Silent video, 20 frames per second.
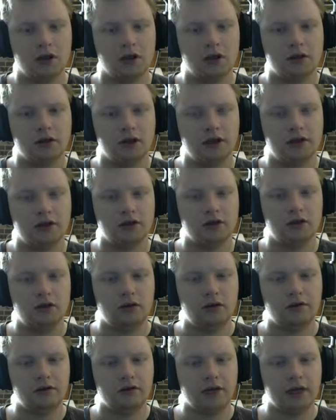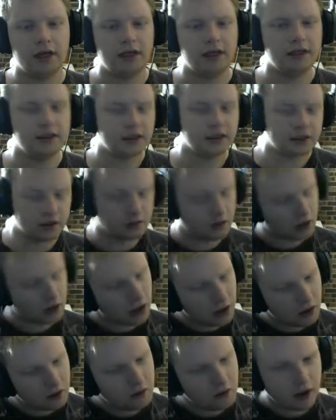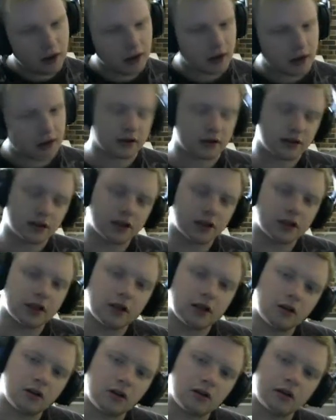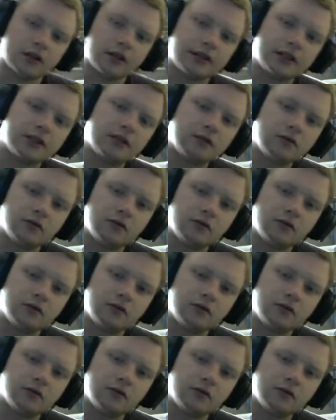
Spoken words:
So there's all of these as well, rather than just unlocking